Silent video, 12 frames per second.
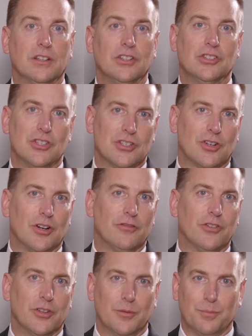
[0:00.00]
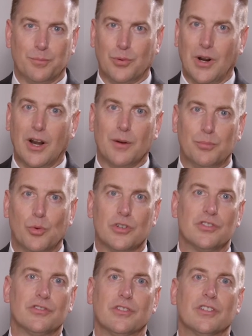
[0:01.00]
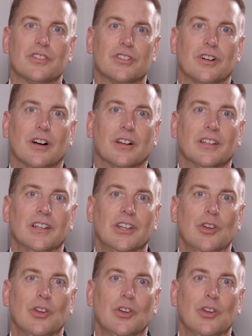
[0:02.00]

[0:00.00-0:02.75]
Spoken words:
you just heard from the prior portions of this talk,